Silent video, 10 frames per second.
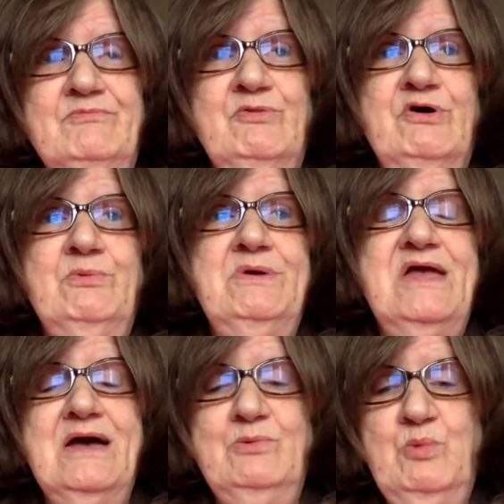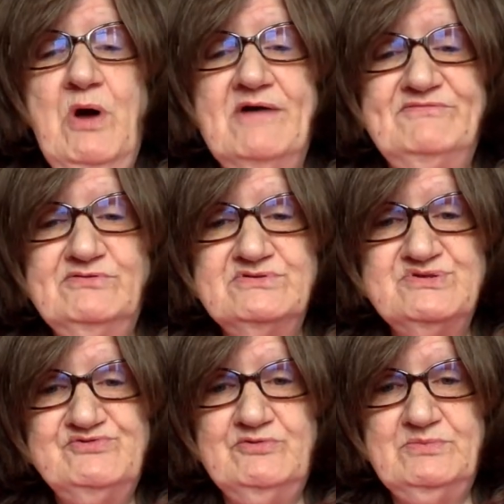Well, we had
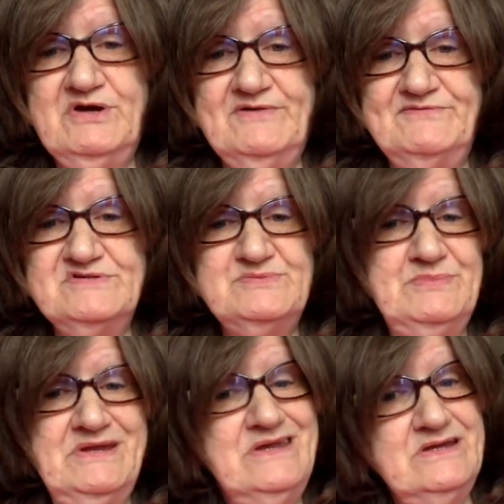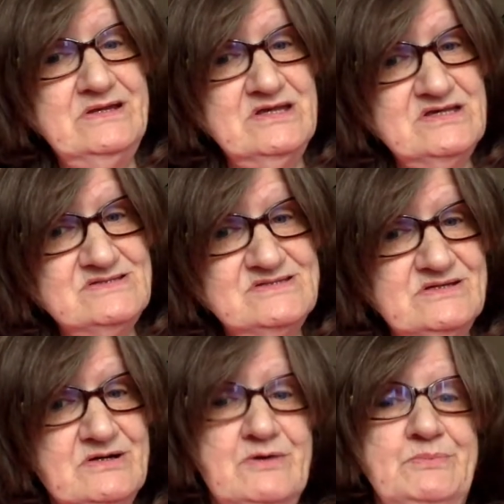waffles for breakfast, but he didn't get
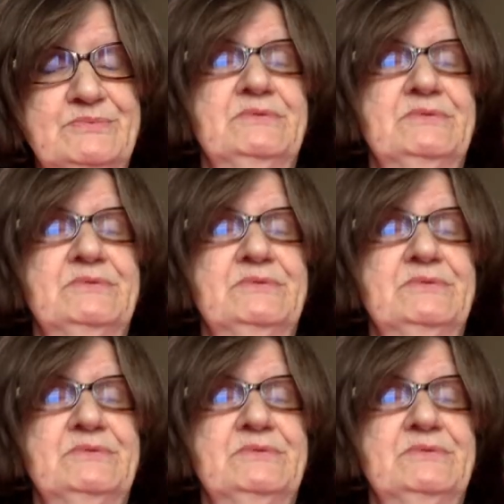syrup.